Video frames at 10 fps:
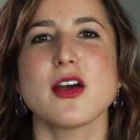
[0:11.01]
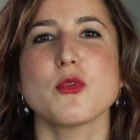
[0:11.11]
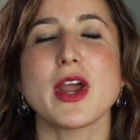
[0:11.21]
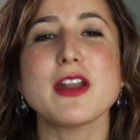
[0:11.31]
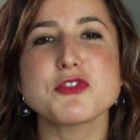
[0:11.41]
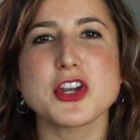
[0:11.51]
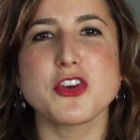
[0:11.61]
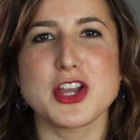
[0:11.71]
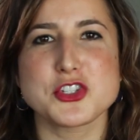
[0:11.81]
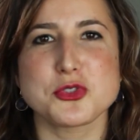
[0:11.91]
Right after I
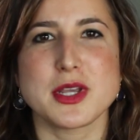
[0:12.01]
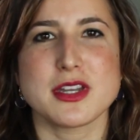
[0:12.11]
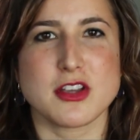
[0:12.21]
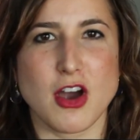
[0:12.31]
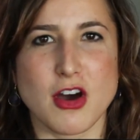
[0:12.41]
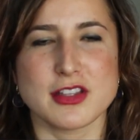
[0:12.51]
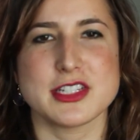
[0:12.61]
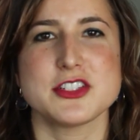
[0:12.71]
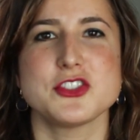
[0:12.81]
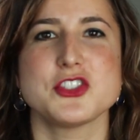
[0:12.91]
graduated
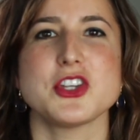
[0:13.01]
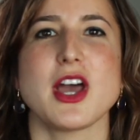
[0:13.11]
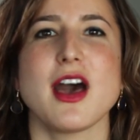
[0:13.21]
college,